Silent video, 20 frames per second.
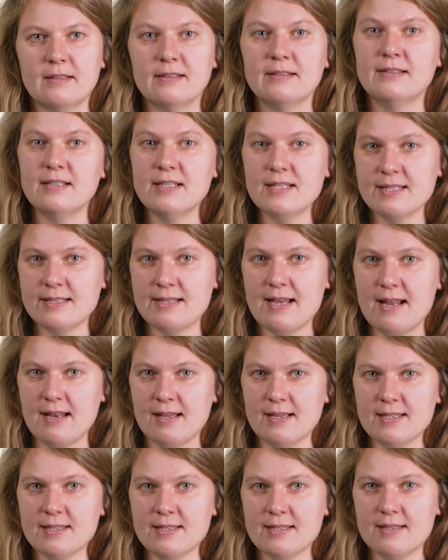These tell
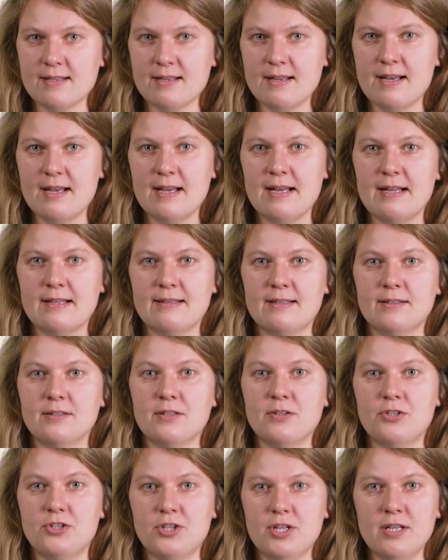us that
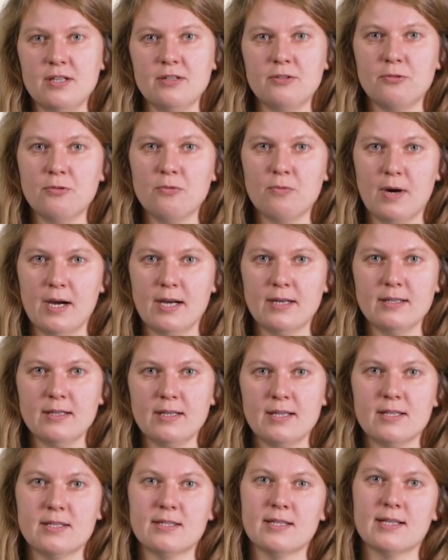the gene RU1
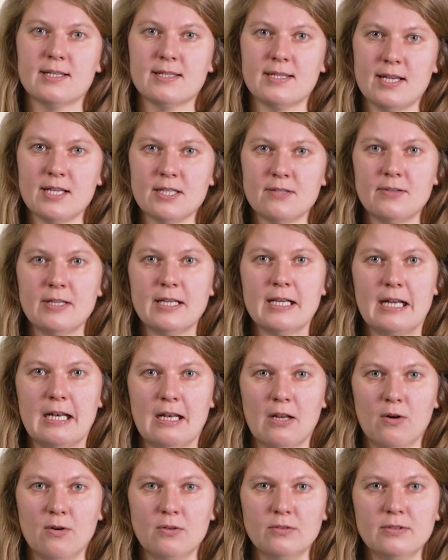is successfully
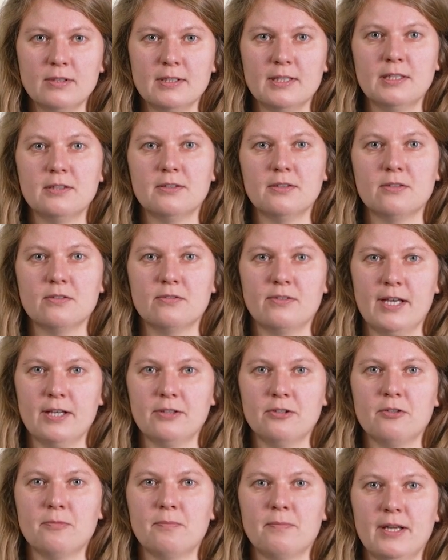cloned into the
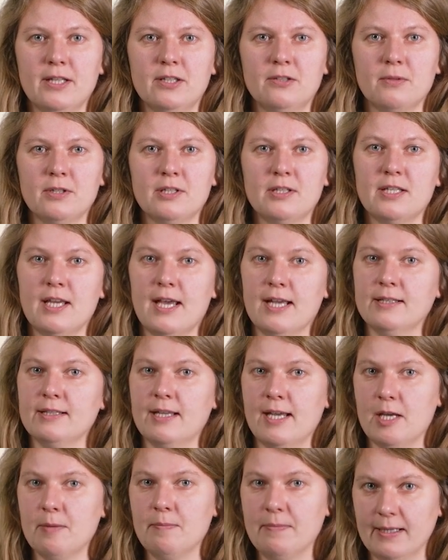vector
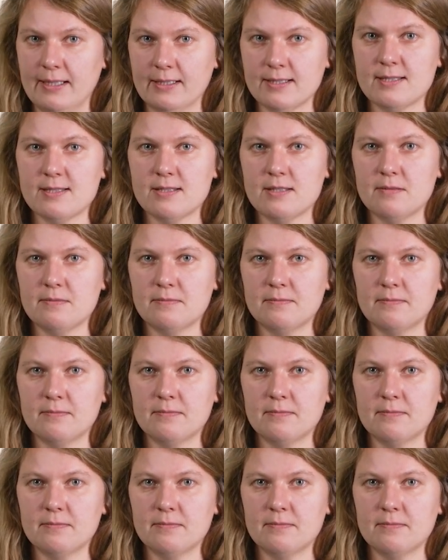PET28A+.